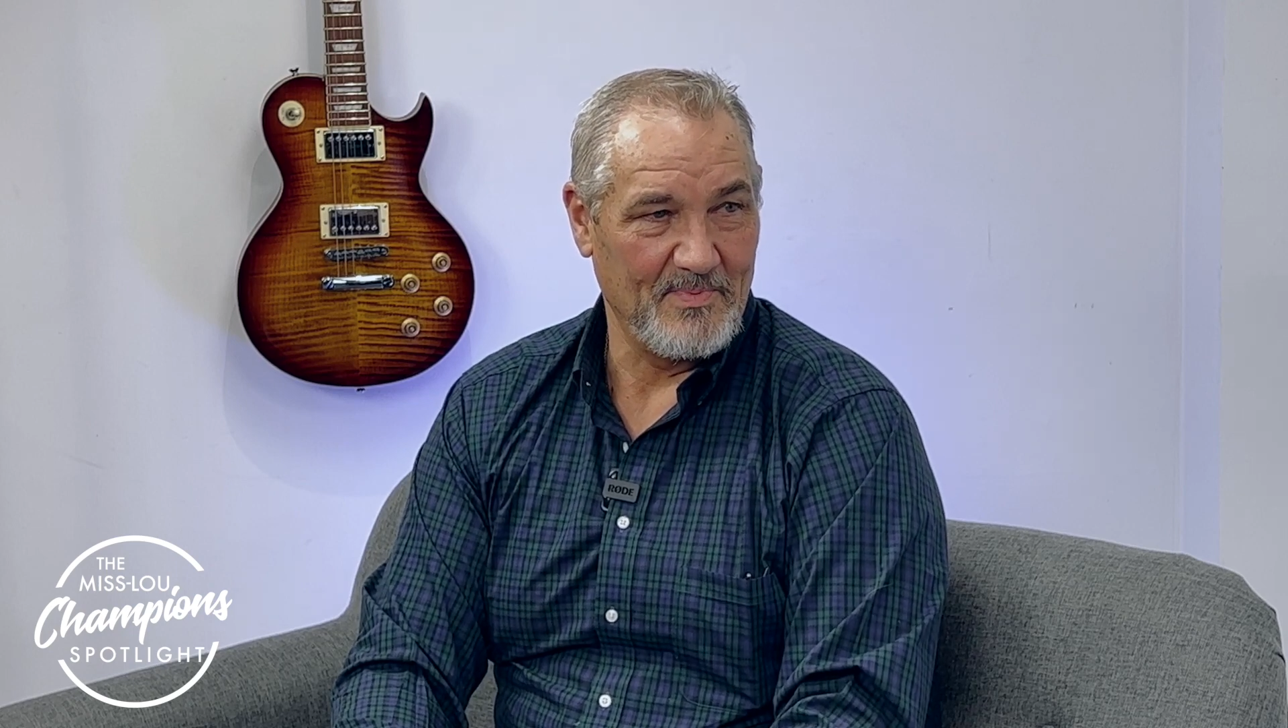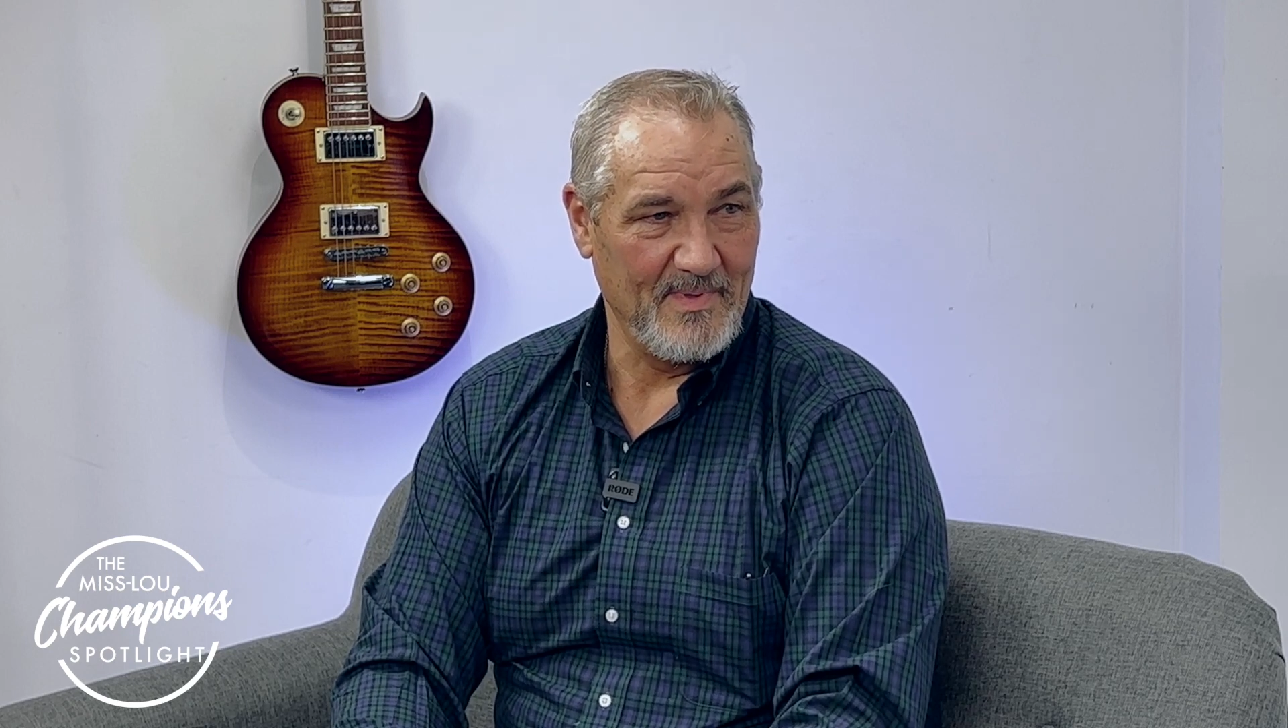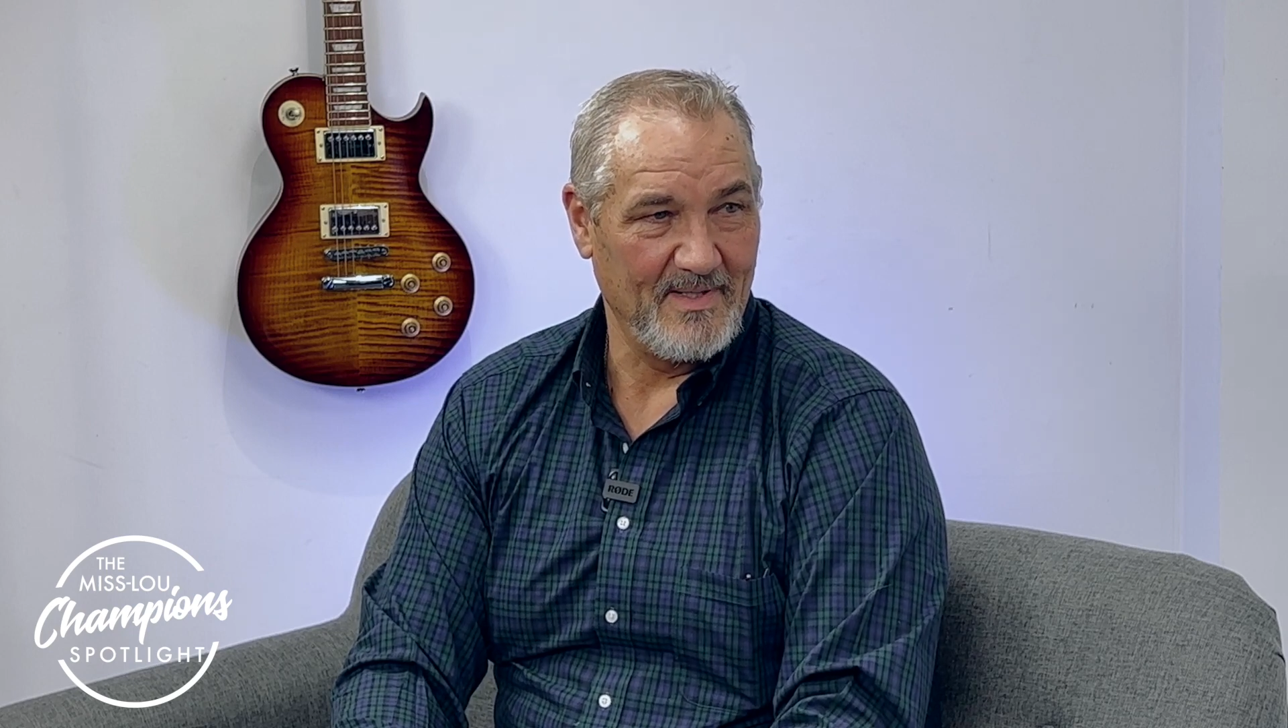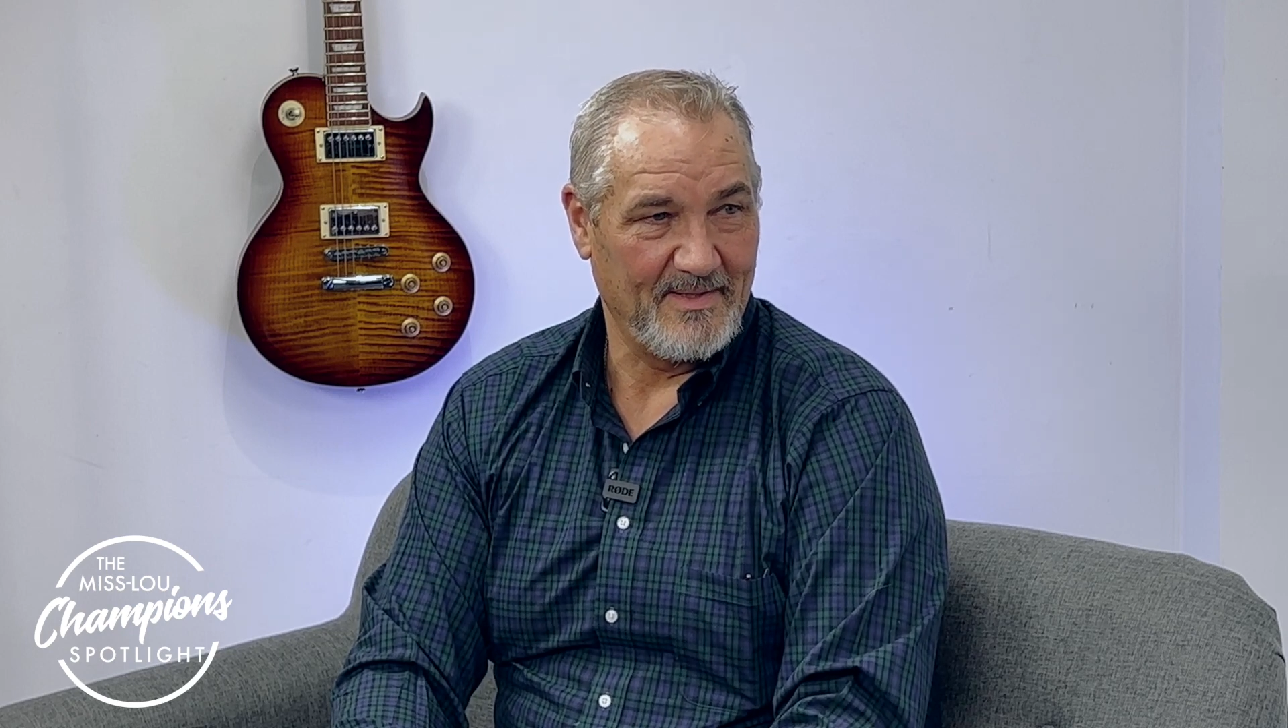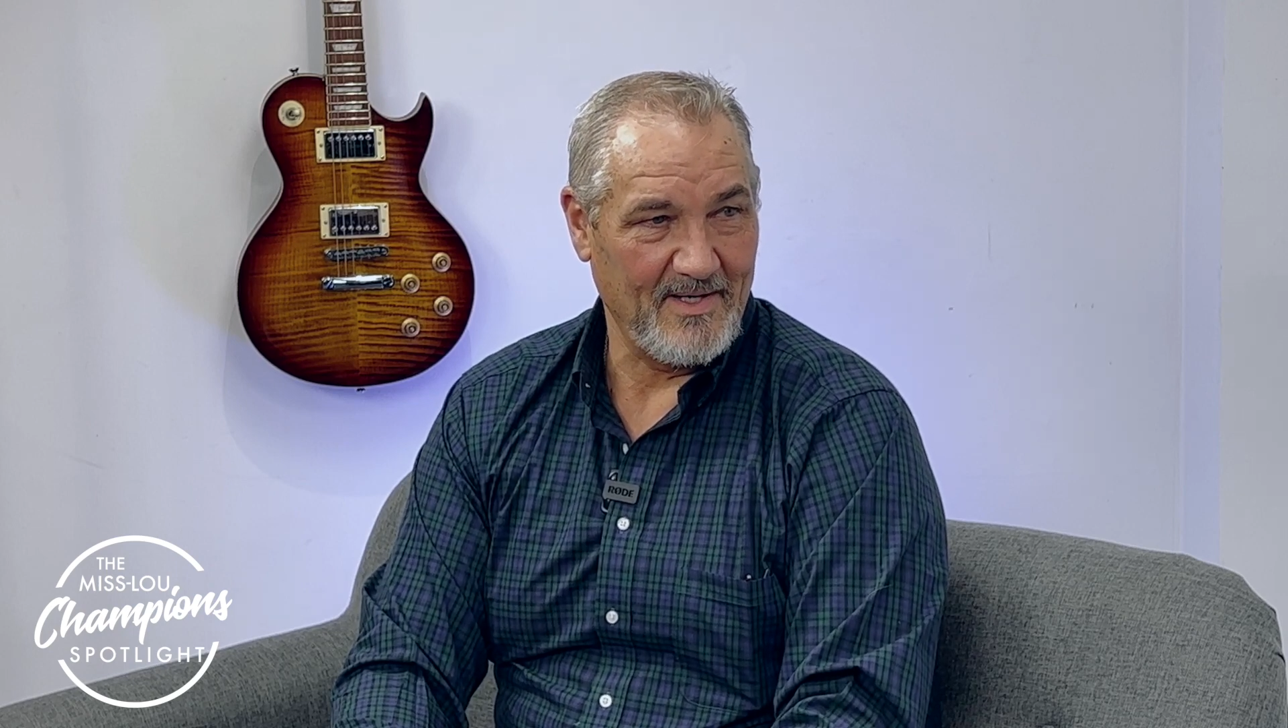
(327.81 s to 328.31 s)
me
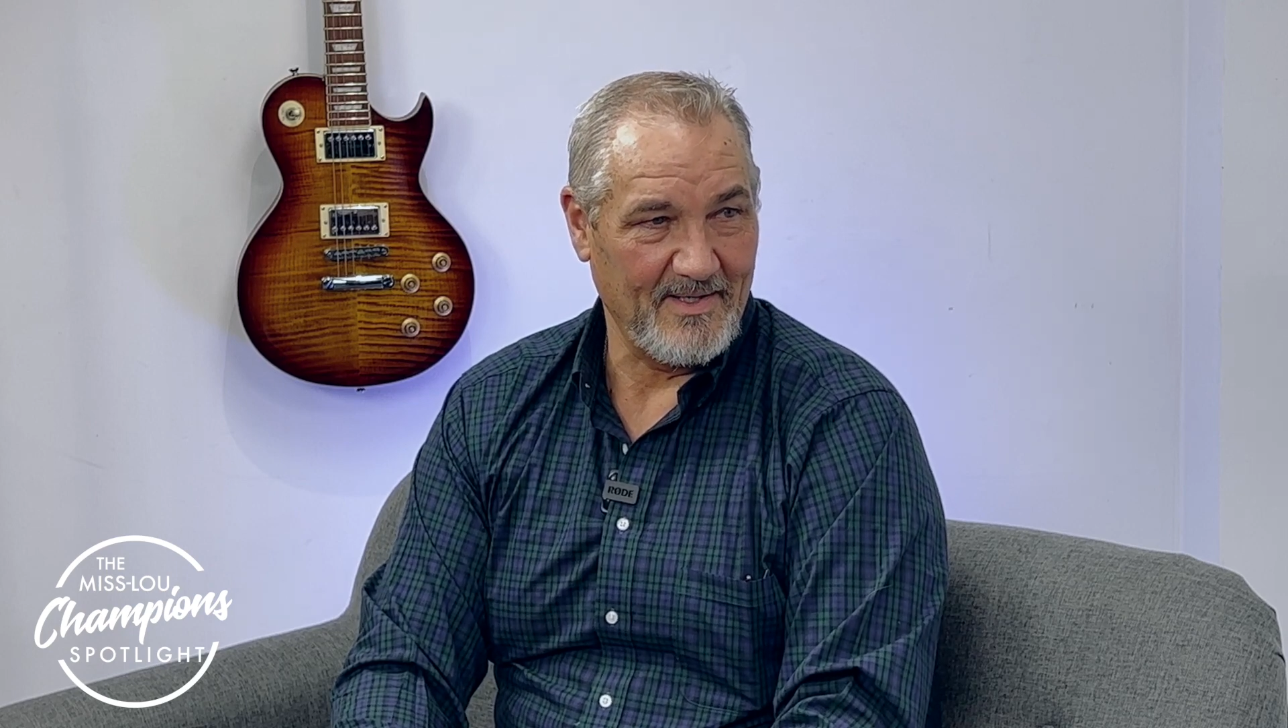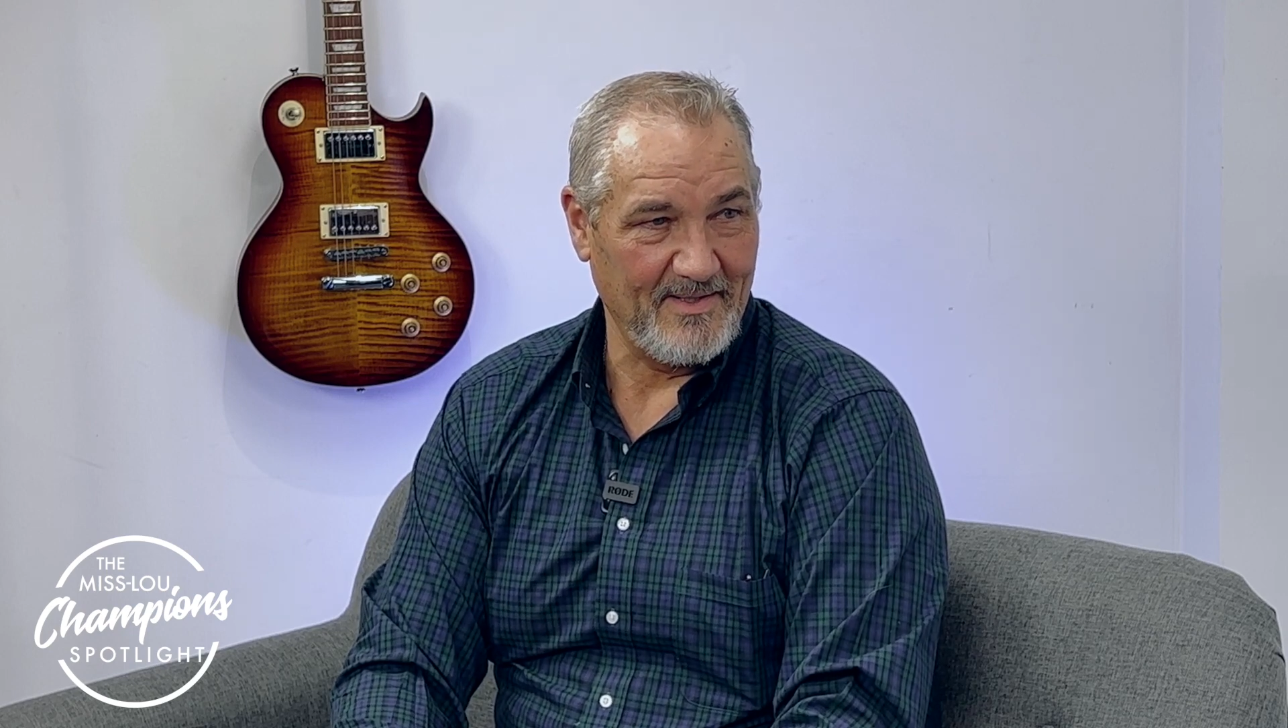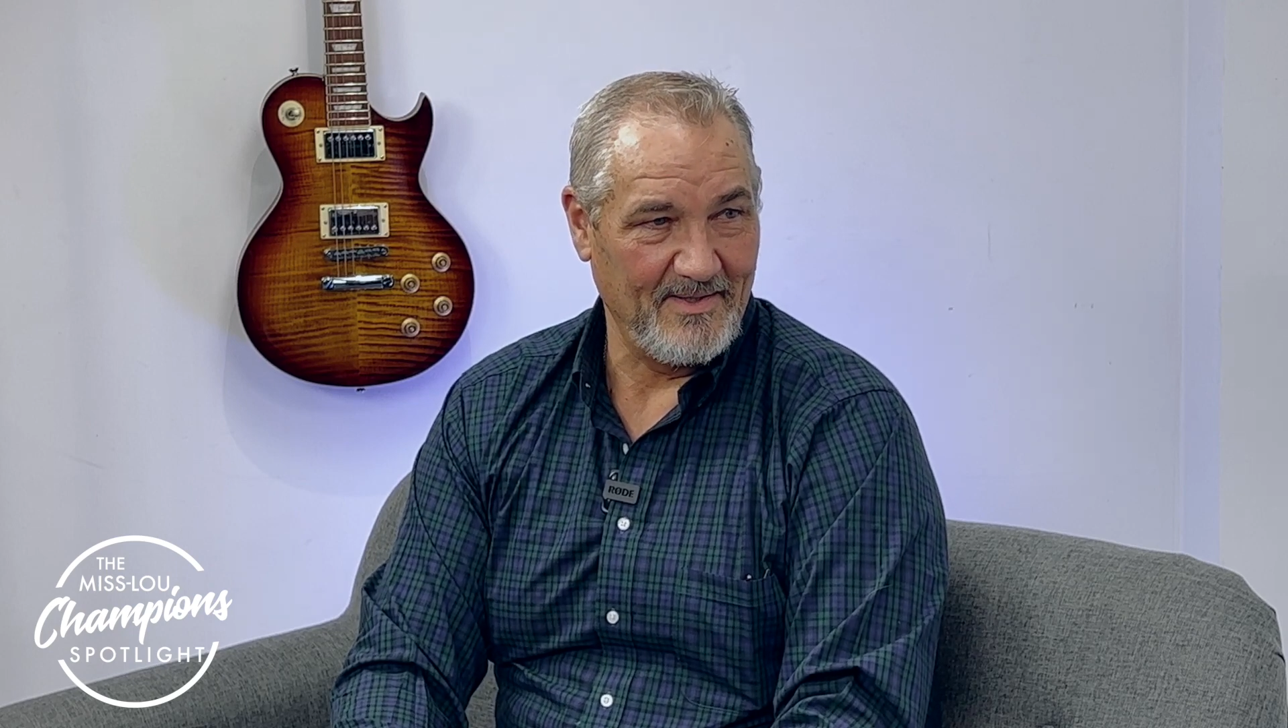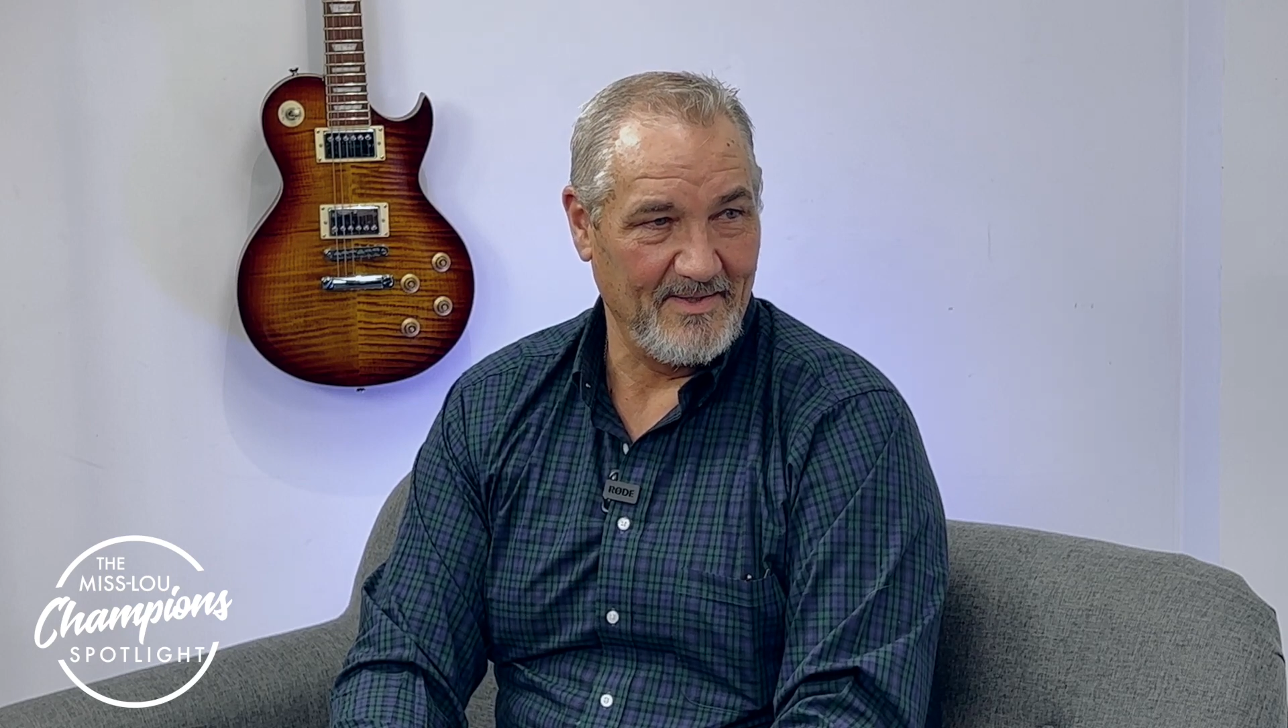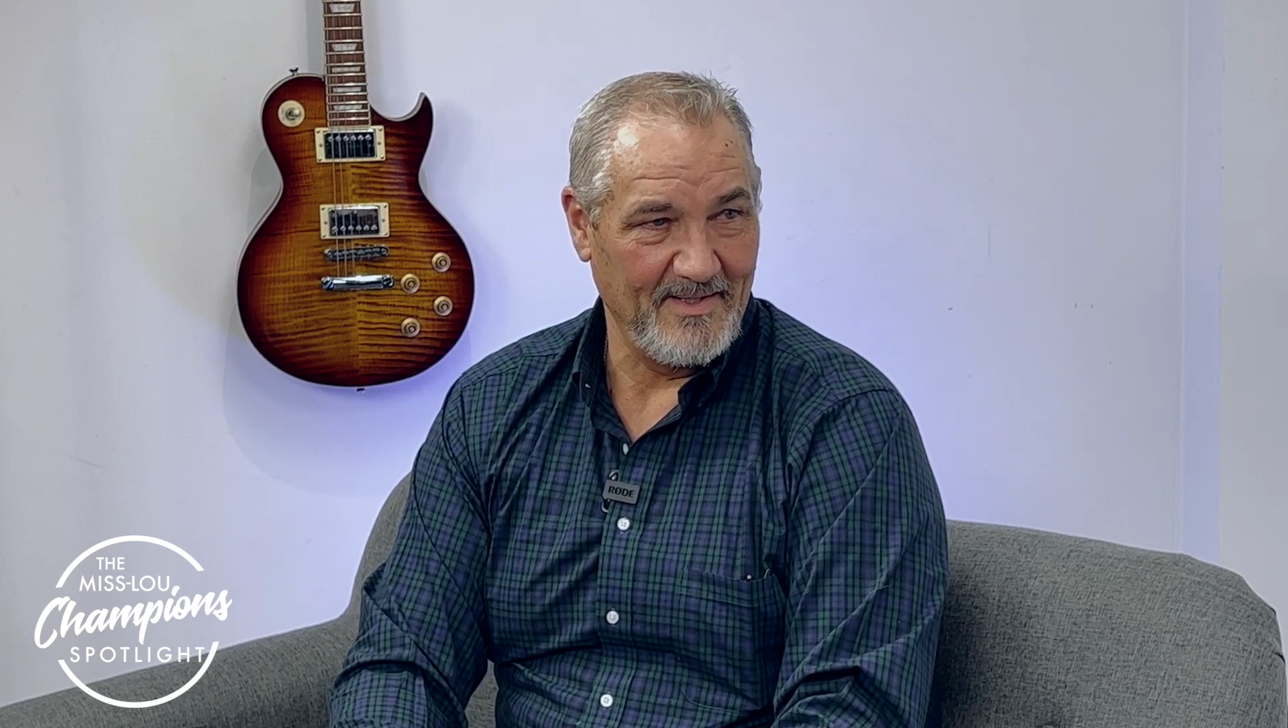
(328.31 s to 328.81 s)
into turkey
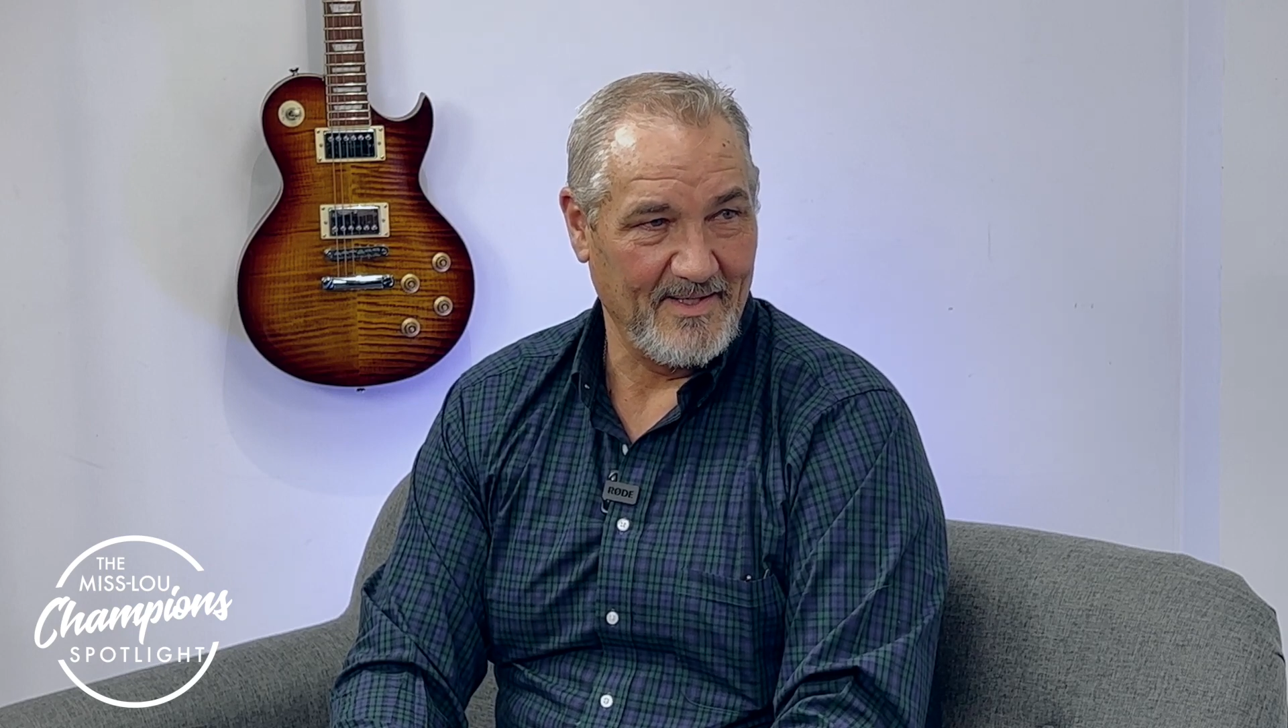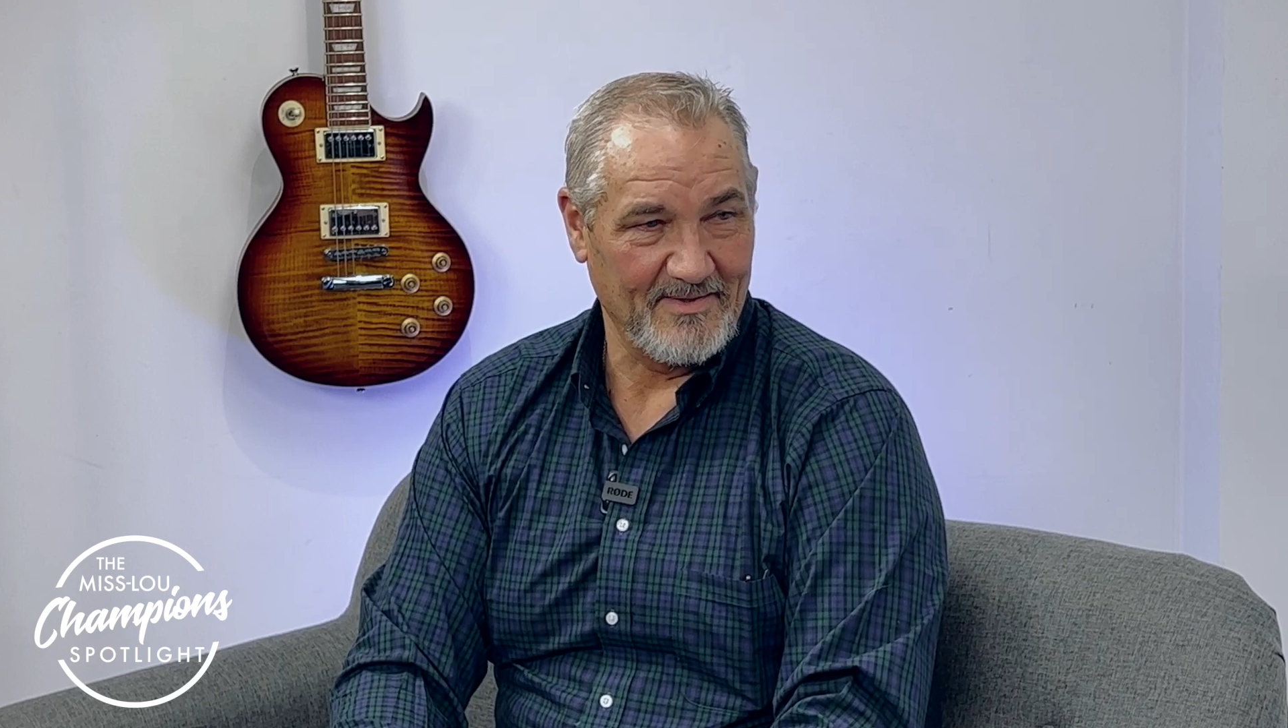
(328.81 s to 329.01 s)
hunting then,